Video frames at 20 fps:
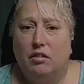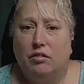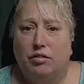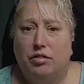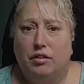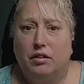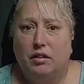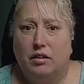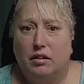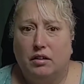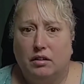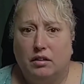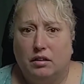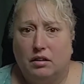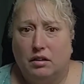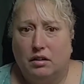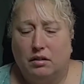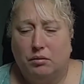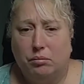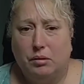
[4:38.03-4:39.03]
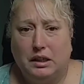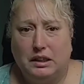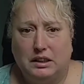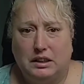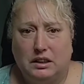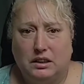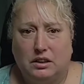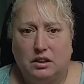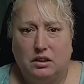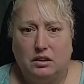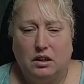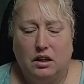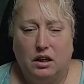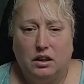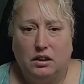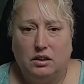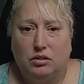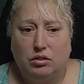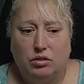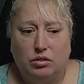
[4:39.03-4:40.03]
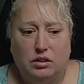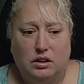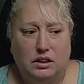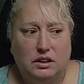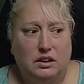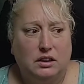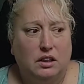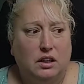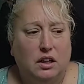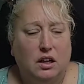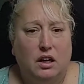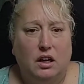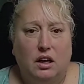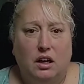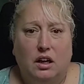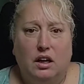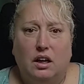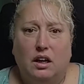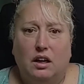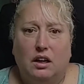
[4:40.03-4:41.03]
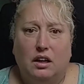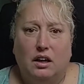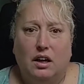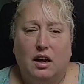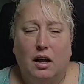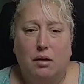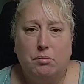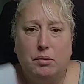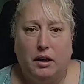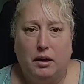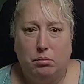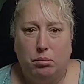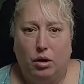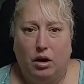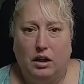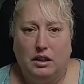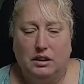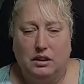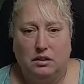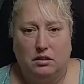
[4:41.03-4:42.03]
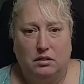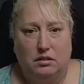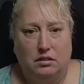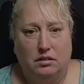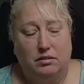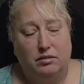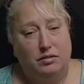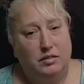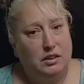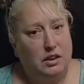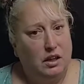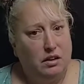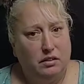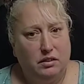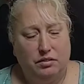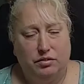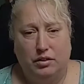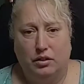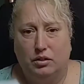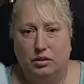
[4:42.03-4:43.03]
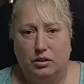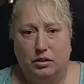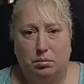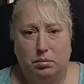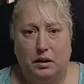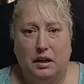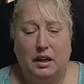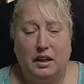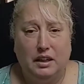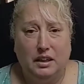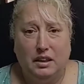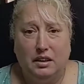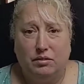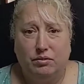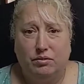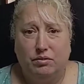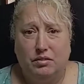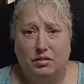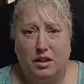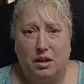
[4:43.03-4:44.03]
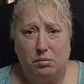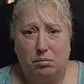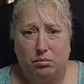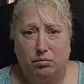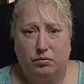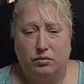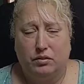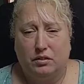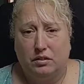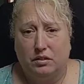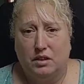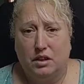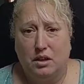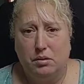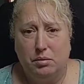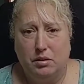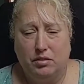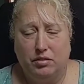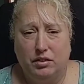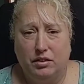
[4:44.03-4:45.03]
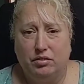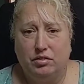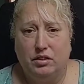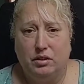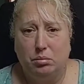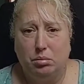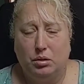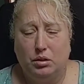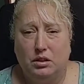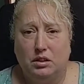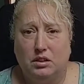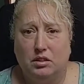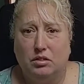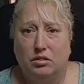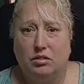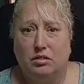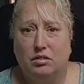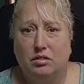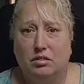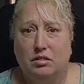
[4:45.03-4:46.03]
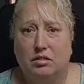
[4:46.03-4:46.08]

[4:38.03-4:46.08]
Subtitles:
for months. It's on the honey-do list. And I'm menopausal. Sorry, folks, but I am. I'm going to be 50 pretty soon.